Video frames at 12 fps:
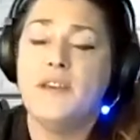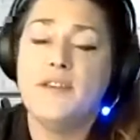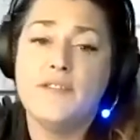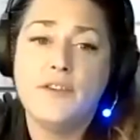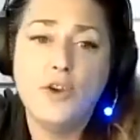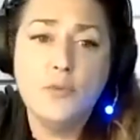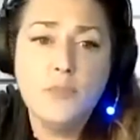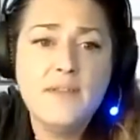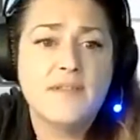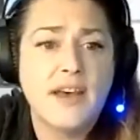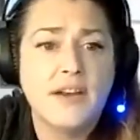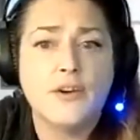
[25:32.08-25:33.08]
is a
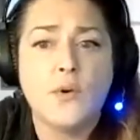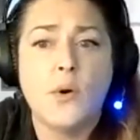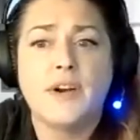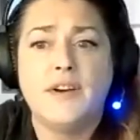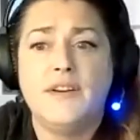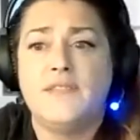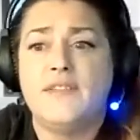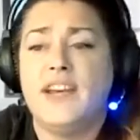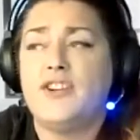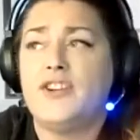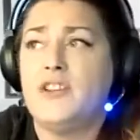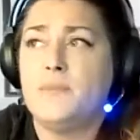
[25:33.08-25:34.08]
human-centered
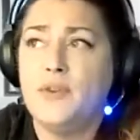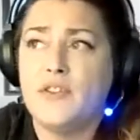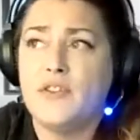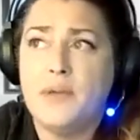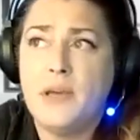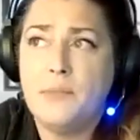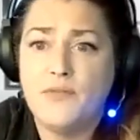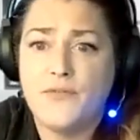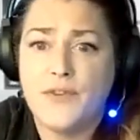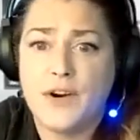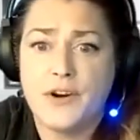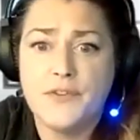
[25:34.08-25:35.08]
organization that puts people
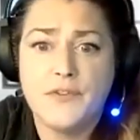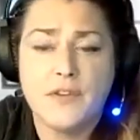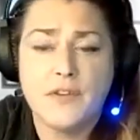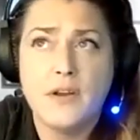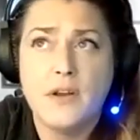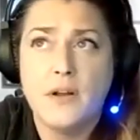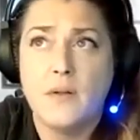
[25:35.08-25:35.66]
first.